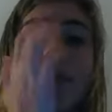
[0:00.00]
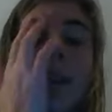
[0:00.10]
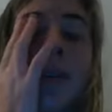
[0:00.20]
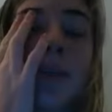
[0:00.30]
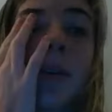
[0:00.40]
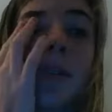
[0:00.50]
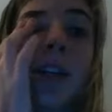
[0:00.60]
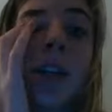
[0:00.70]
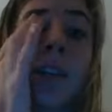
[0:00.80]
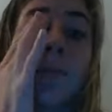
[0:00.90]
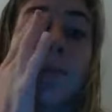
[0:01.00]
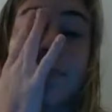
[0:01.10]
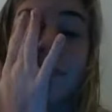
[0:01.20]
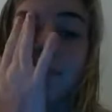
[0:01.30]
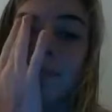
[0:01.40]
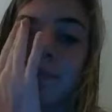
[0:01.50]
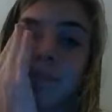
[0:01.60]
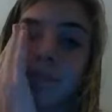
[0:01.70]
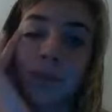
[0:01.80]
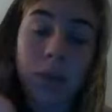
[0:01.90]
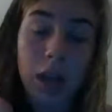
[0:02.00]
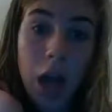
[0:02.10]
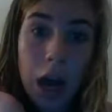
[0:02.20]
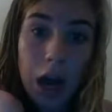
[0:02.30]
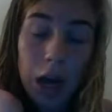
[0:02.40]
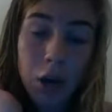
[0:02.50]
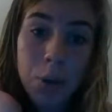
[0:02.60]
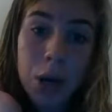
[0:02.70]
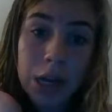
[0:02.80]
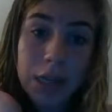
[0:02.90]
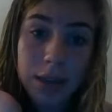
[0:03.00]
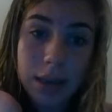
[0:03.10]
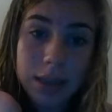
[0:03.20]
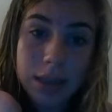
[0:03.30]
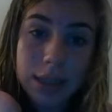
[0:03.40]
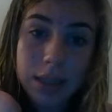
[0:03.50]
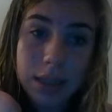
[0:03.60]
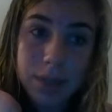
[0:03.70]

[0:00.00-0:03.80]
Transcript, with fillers: that was my video. I hope you guys liked it.